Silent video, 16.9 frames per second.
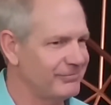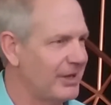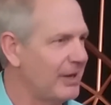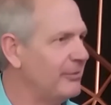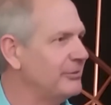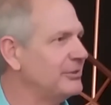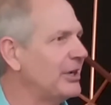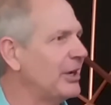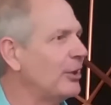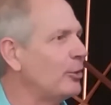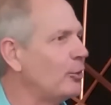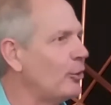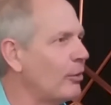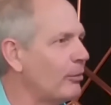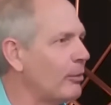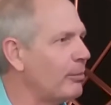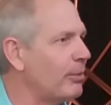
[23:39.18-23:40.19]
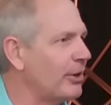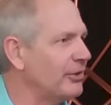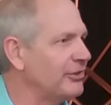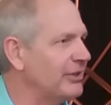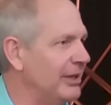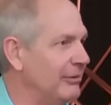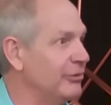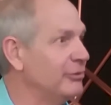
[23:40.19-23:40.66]
I was another normal
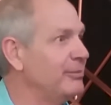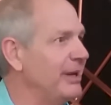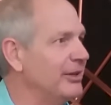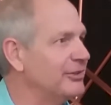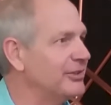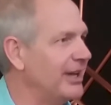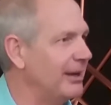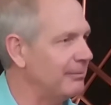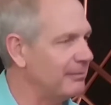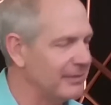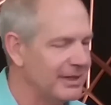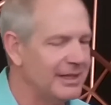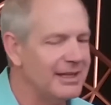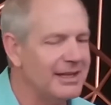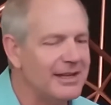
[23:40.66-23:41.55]
person that was messed up.